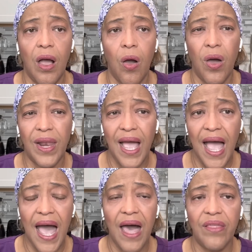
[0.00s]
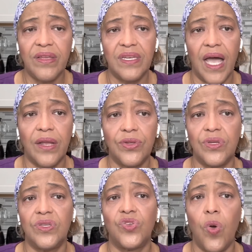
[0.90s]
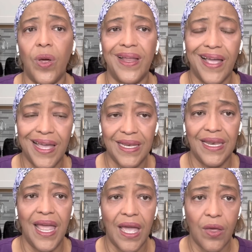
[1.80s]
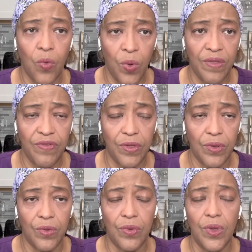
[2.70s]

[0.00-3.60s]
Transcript: on how the doctor is going to connect with you.